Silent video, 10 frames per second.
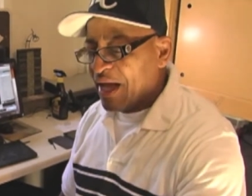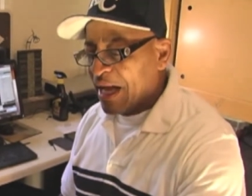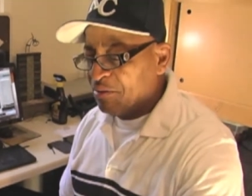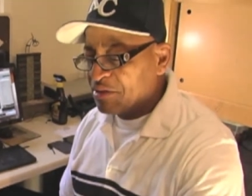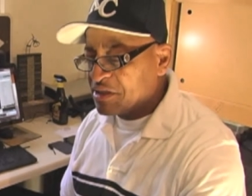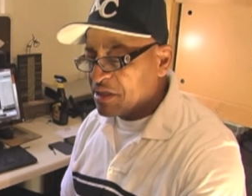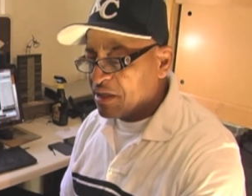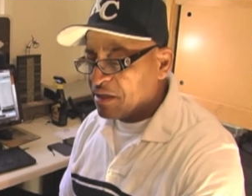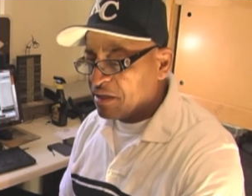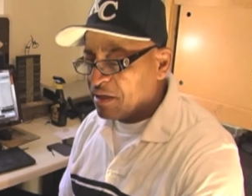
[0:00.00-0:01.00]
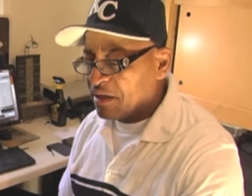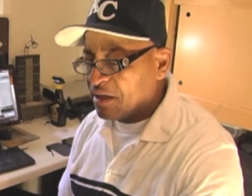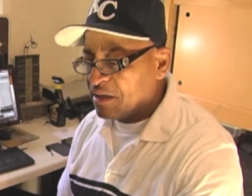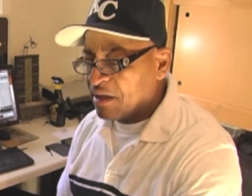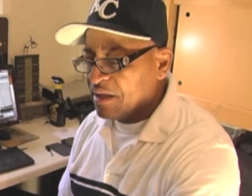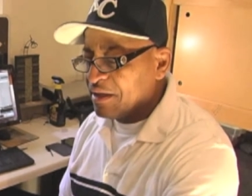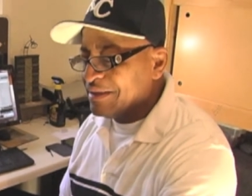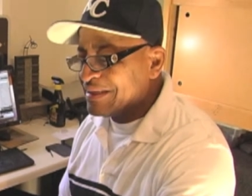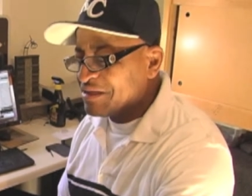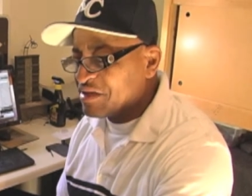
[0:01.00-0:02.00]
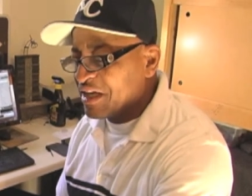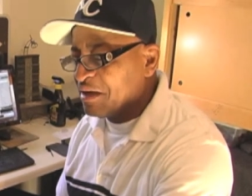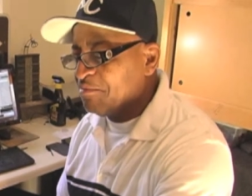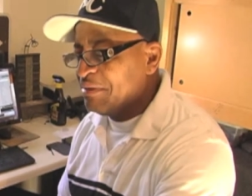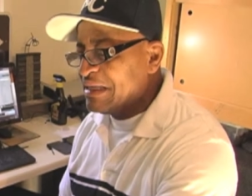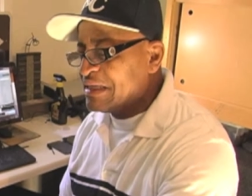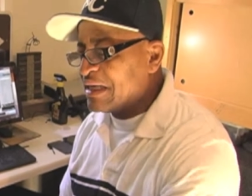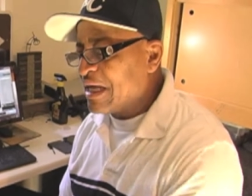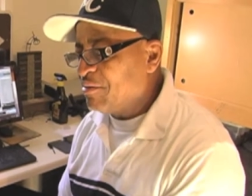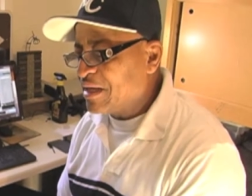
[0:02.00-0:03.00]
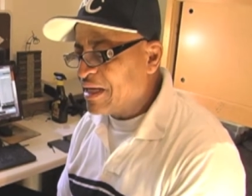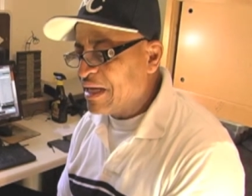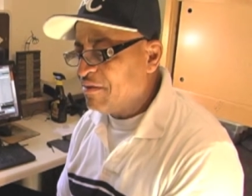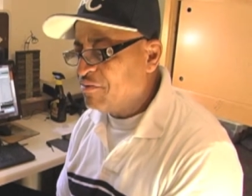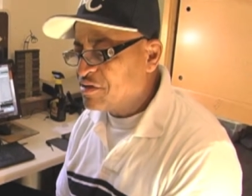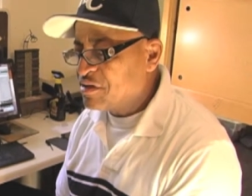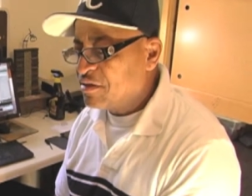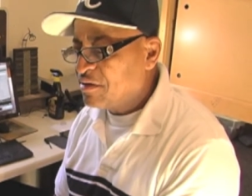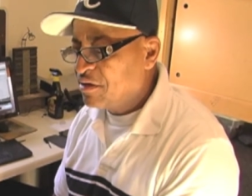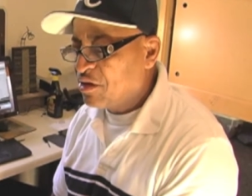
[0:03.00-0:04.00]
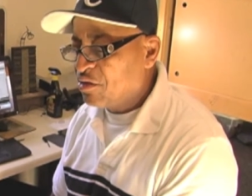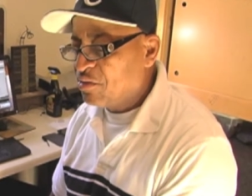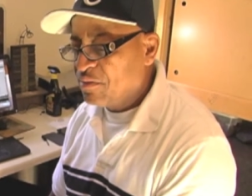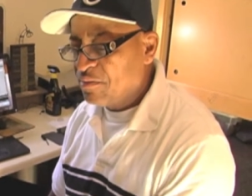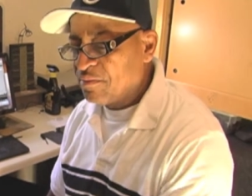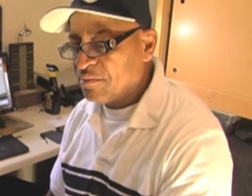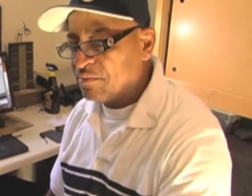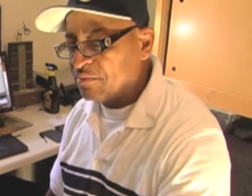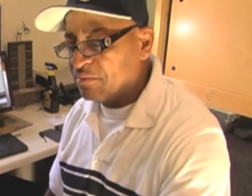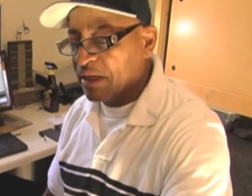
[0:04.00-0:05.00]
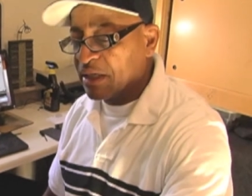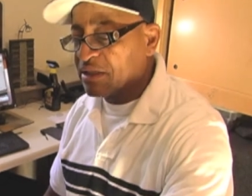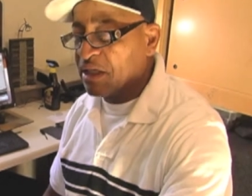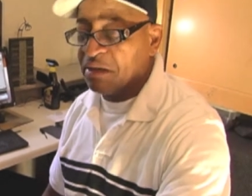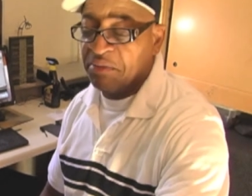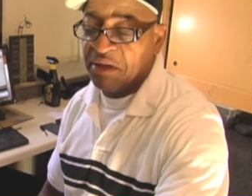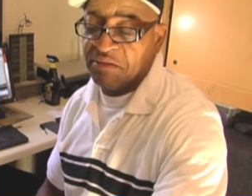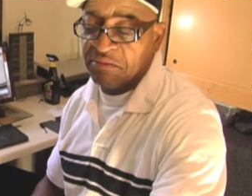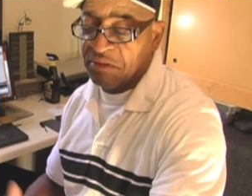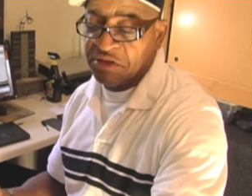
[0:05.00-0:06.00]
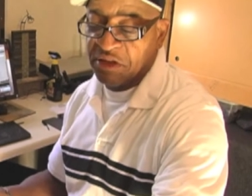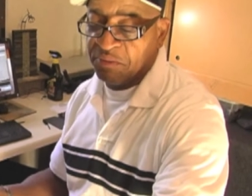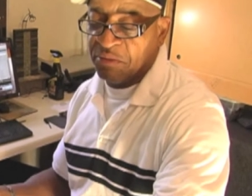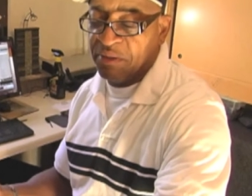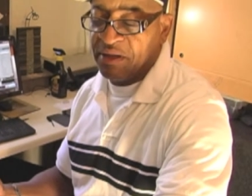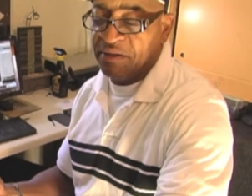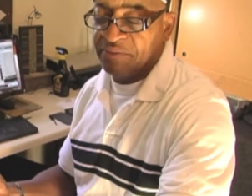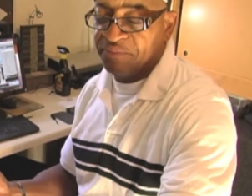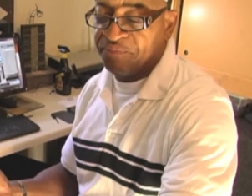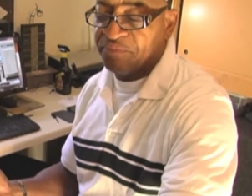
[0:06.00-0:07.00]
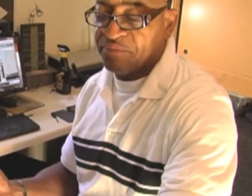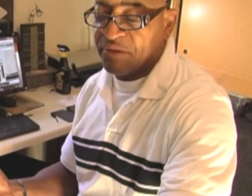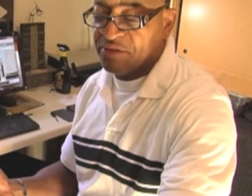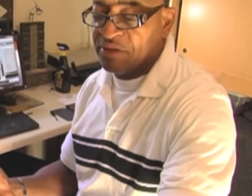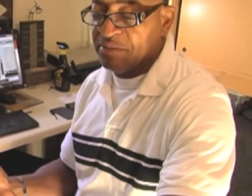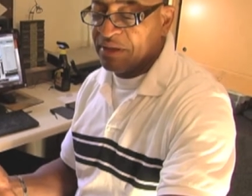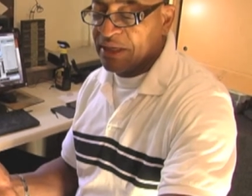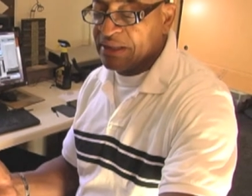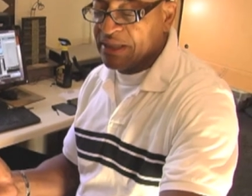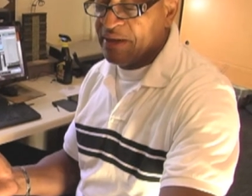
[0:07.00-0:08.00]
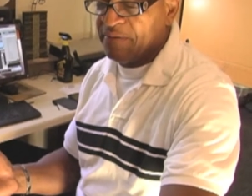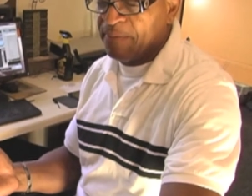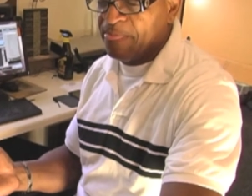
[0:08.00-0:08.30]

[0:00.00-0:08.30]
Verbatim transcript: I would just take a beat that I would have, which you know, I could take a beat, a simple beat, something like that,